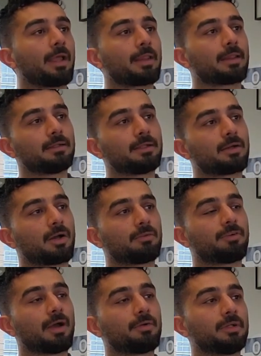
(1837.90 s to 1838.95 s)
The
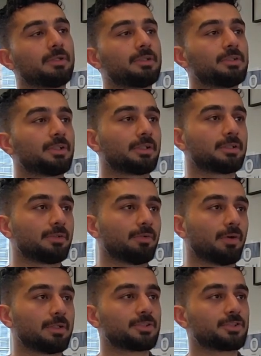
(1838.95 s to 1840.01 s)
deconfounding teacher
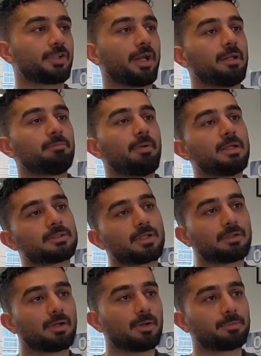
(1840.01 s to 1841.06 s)
T1 is trained based
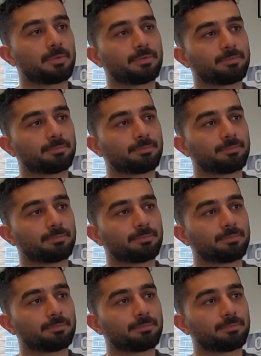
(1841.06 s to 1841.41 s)
on the IP.